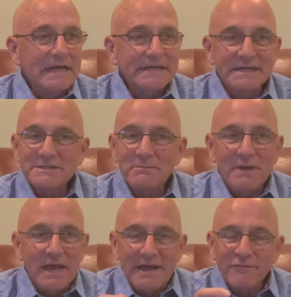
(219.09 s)

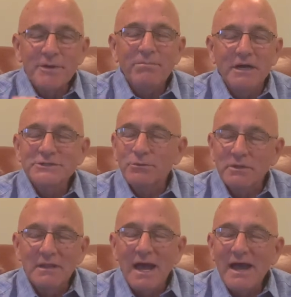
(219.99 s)
Every budget
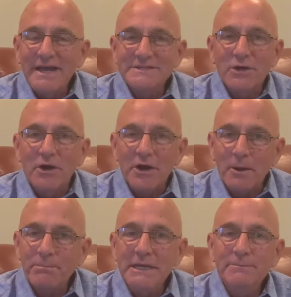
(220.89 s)
relies on
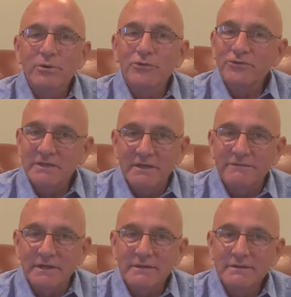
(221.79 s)
our people's
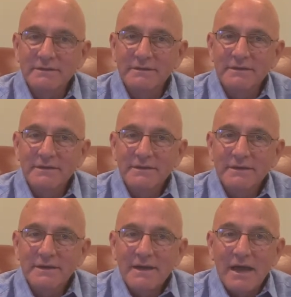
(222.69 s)
giving.
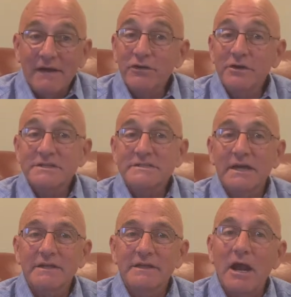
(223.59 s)
I've heard it
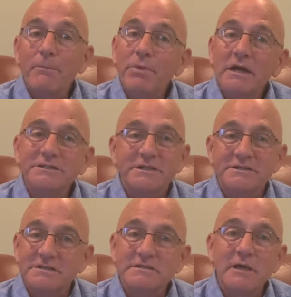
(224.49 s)
said that our budget
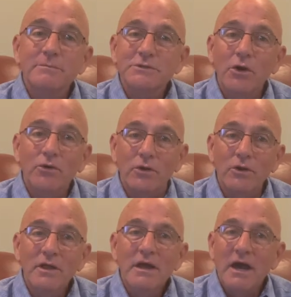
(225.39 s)
is the sum
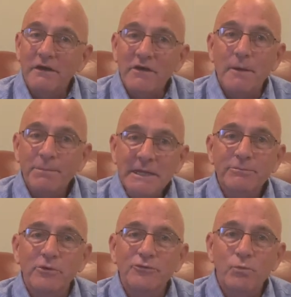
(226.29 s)
total of our
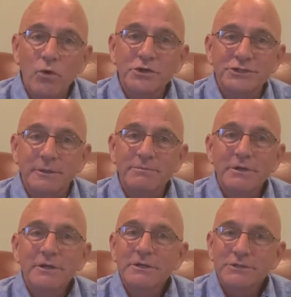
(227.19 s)
people's worship
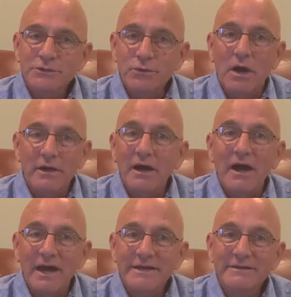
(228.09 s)
to our
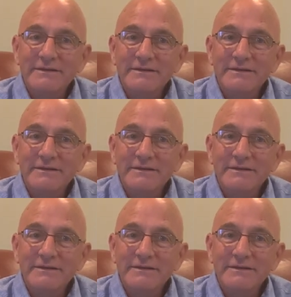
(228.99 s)
God.